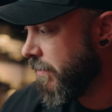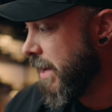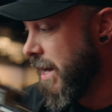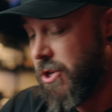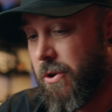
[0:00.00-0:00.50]

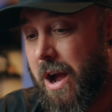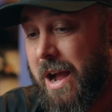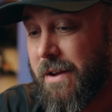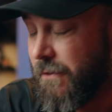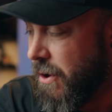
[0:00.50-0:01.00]
and your
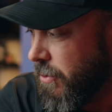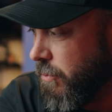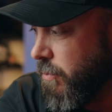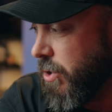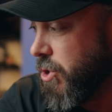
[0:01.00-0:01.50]

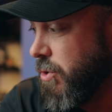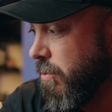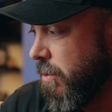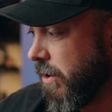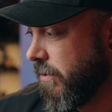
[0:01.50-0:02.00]
iPhone will shoot
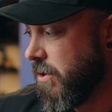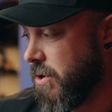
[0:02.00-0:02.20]
RAW too.